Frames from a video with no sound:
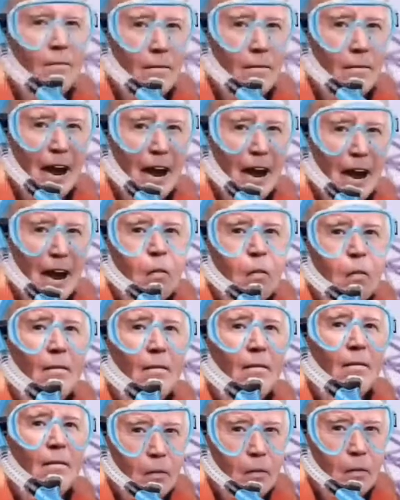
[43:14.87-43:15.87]
And if you
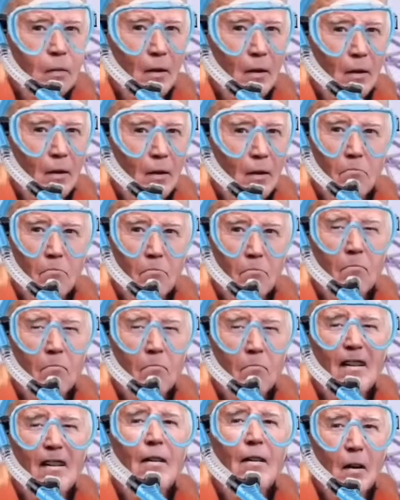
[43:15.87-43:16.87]
want the truth, this
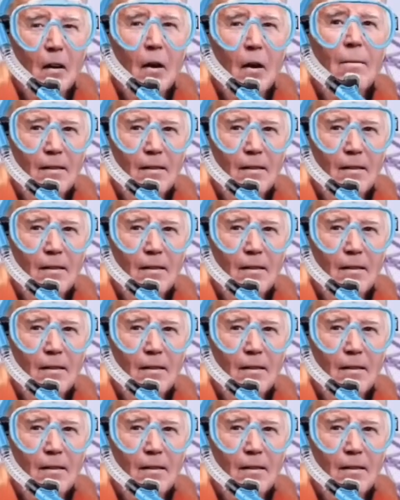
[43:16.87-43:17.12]
is all Trump's